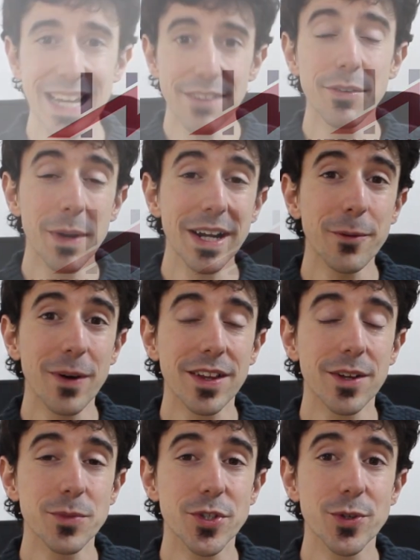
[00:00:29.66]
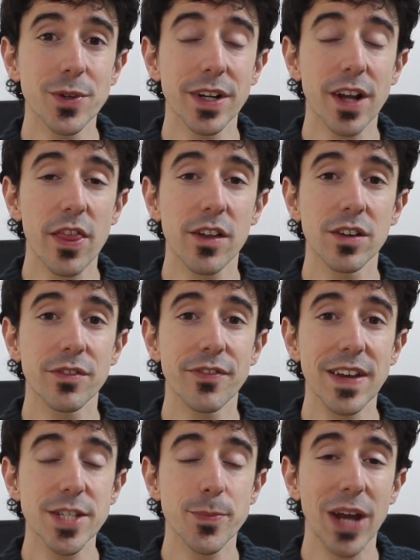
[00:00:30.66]
Hey everybody, welcome to another
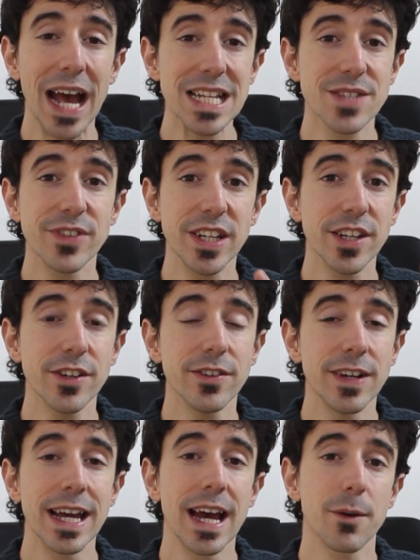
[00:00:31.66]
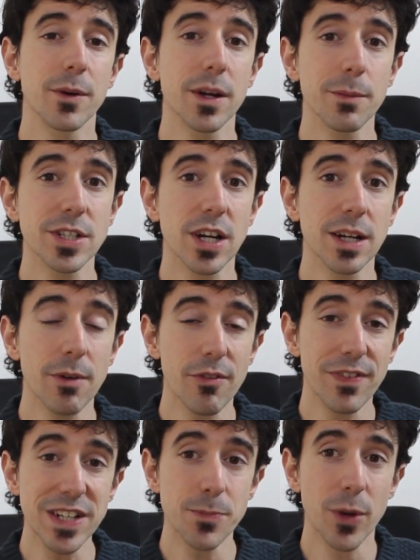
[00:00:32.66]
Facebook ads video, and we're going to be talking
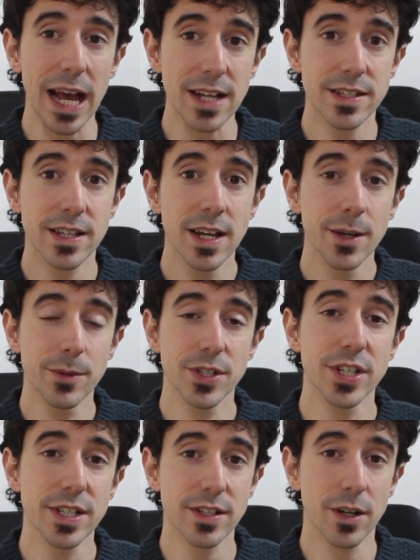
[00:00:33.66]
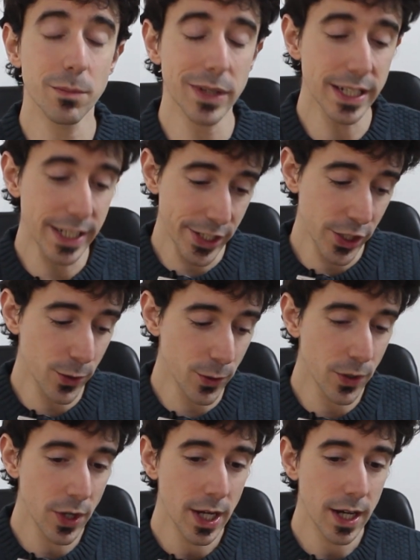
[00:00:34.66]
about Facebook ads, which is completely new.